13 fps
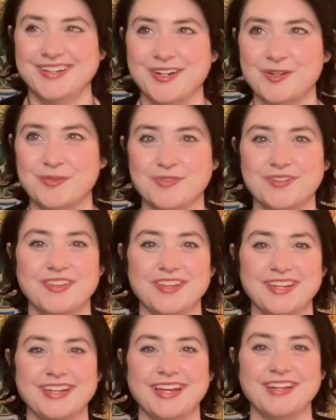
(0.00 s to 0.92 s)
over
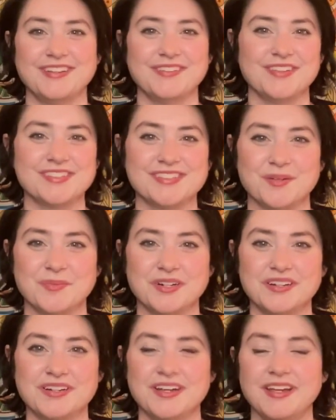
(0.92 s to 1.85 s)
the end of the
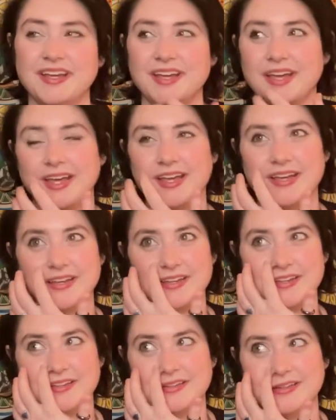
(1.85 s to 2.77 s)
summer.
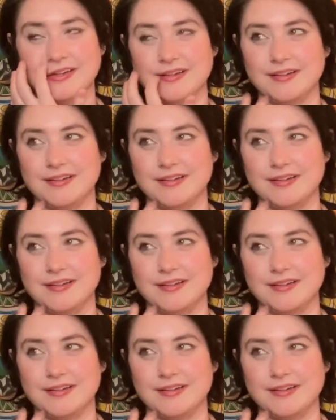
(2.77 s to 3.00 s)
And